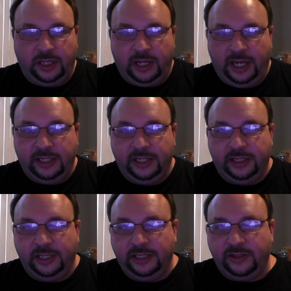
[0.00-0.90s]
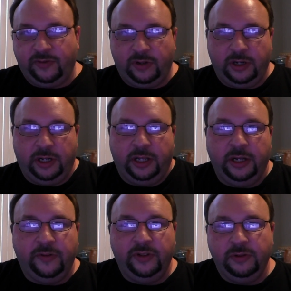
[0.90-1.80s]
Ideally, this is for
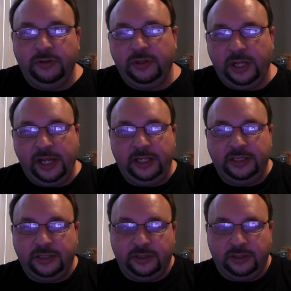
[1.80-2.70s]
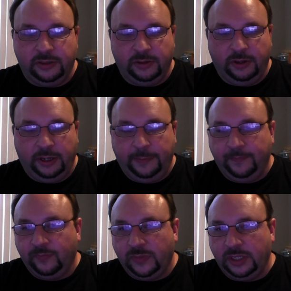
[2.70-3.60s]
interview clients or
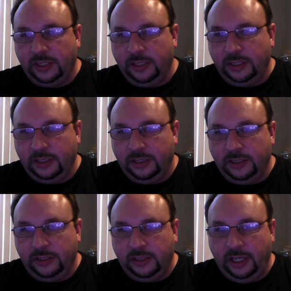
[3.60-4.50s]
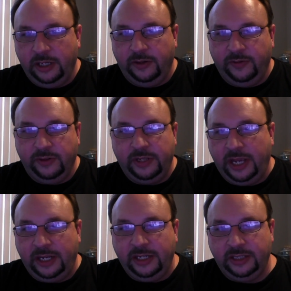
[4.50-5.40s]
interview
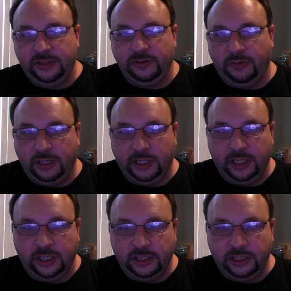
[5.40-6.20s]
candidates who want to get a